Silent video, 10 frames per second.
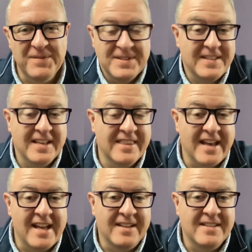was like
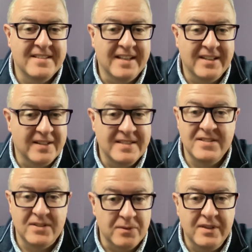that. It's like,
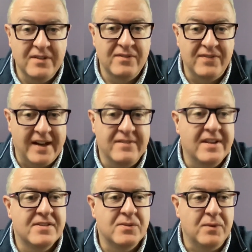let's do it 5
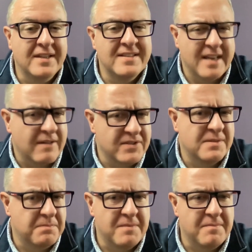days a week.
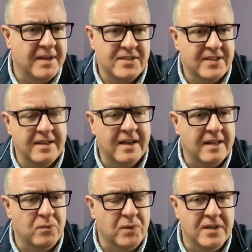7's a bit much. I
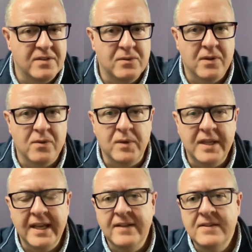don't want to do it on the
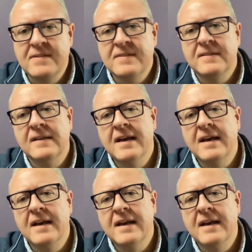weekends.